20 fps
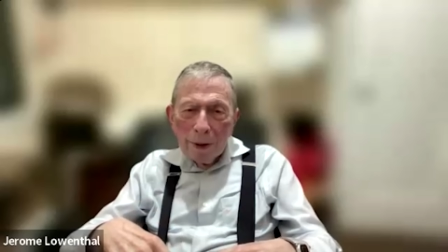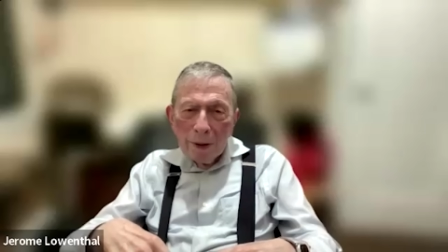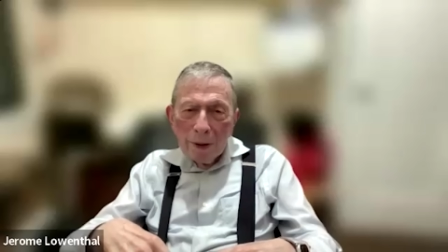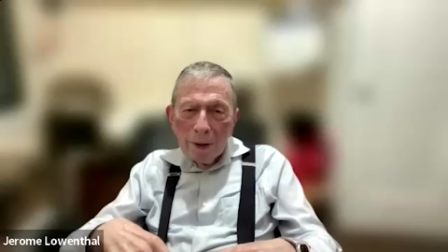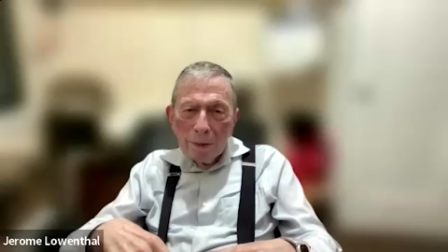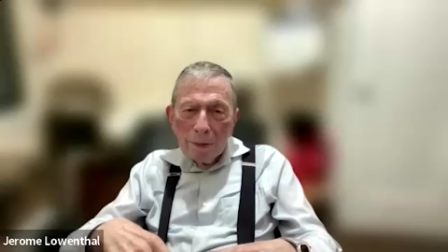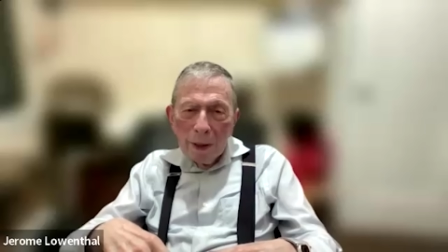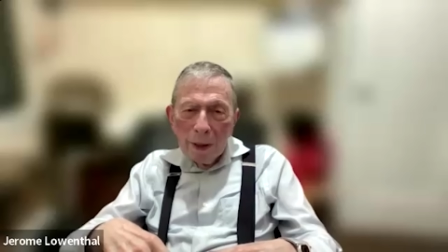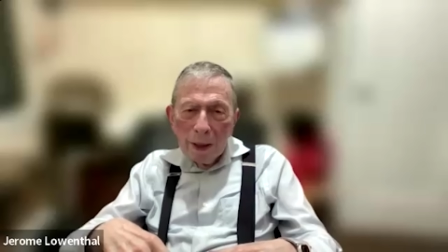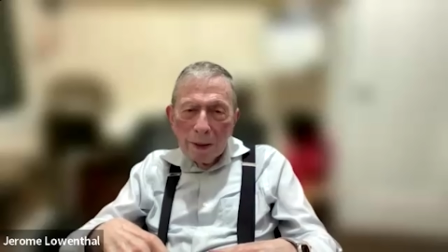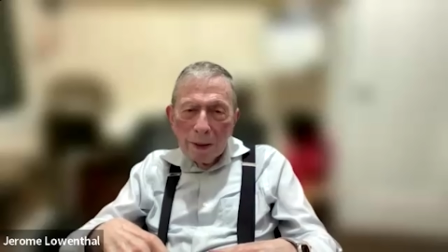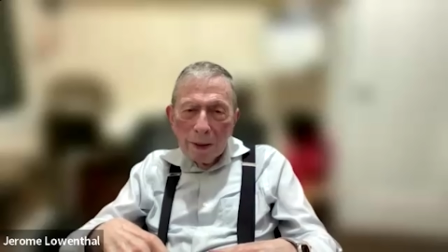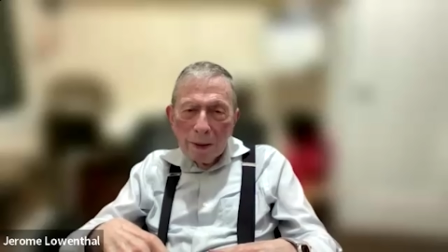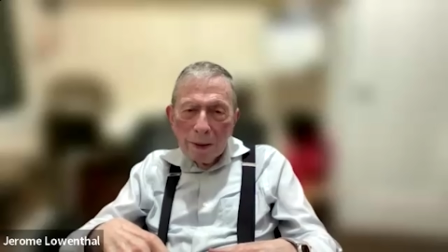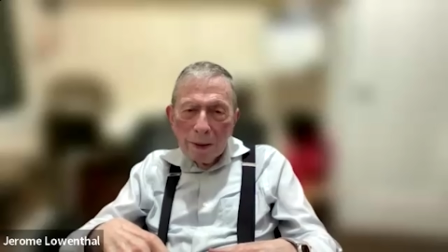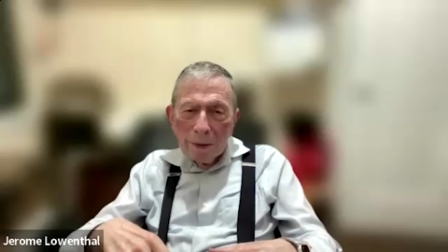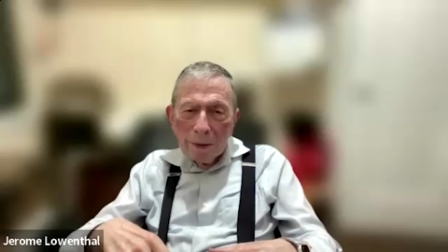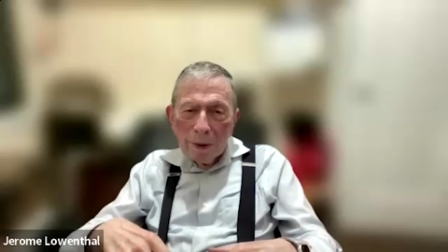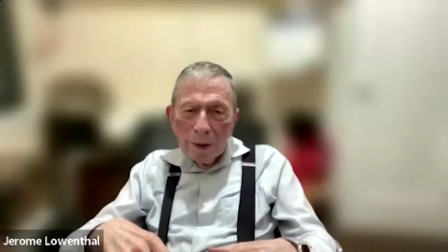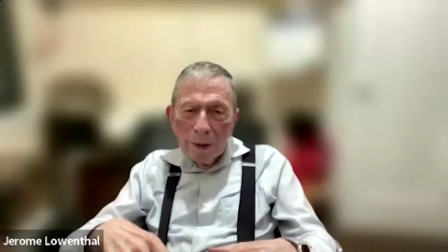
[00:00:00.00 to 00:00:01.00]
coat
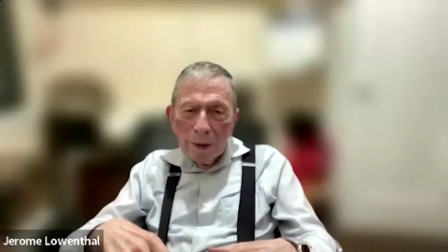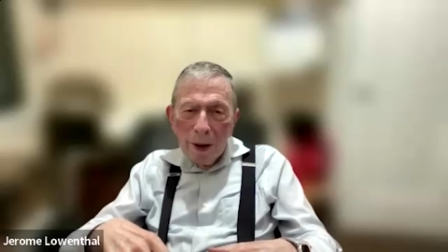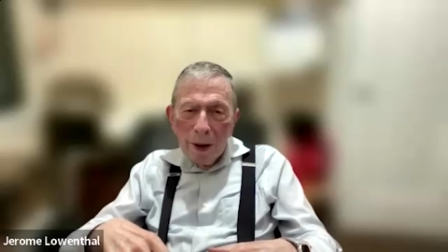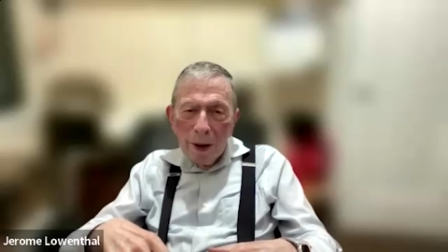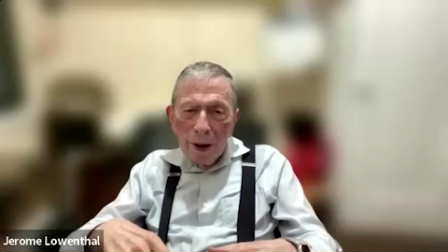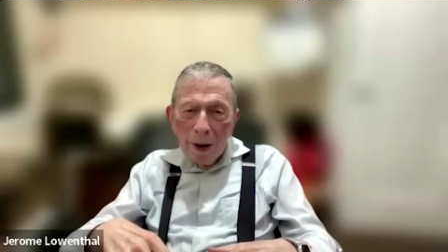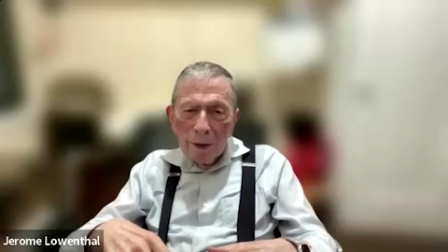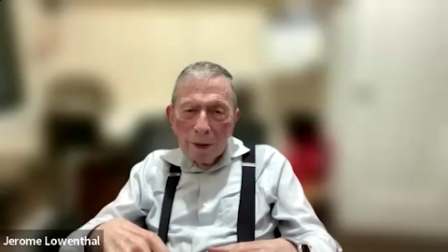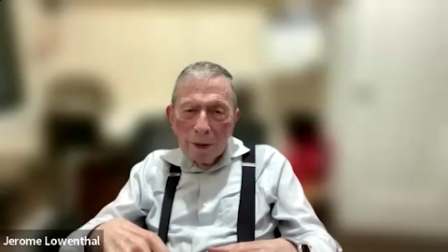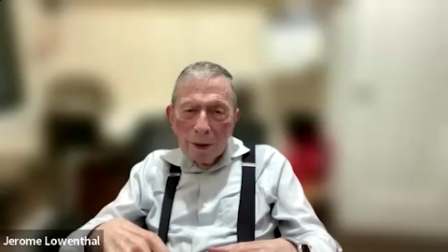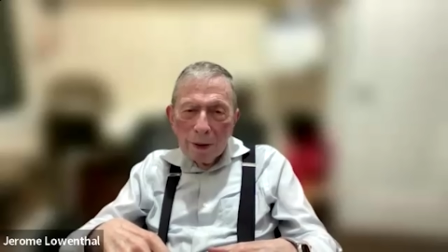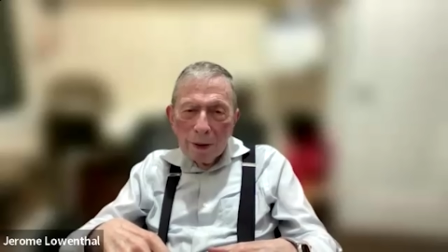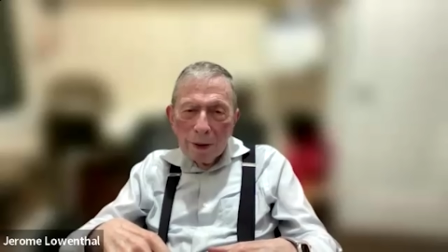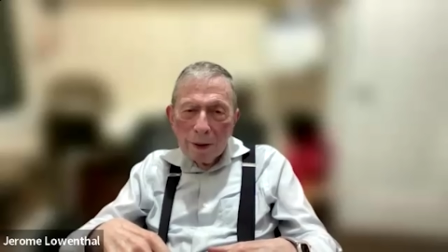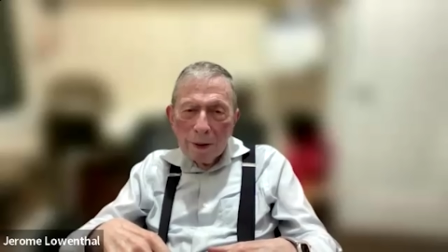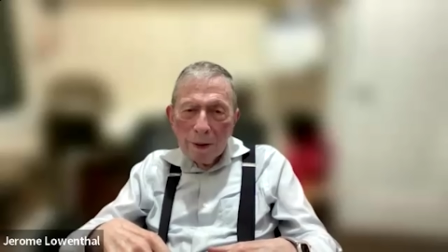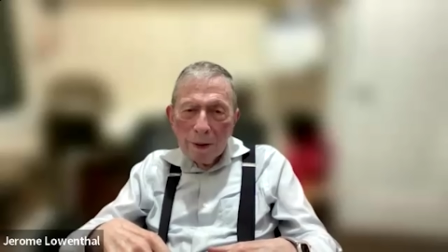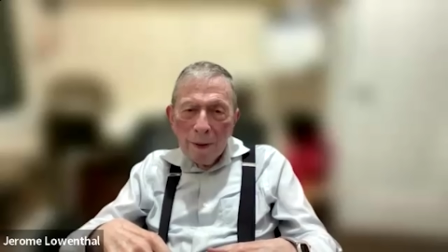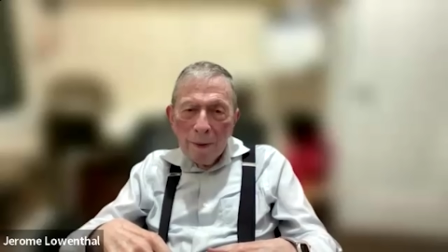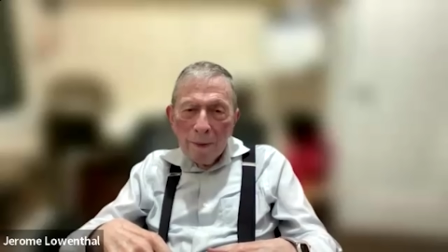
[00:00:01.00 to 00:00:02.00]
pockets with
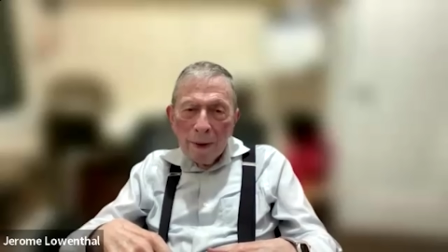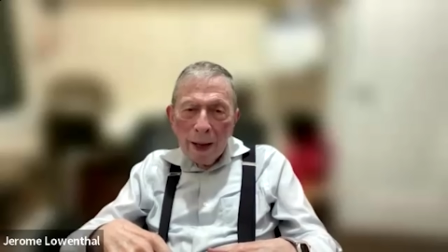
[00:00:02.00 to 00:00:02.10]
oranges,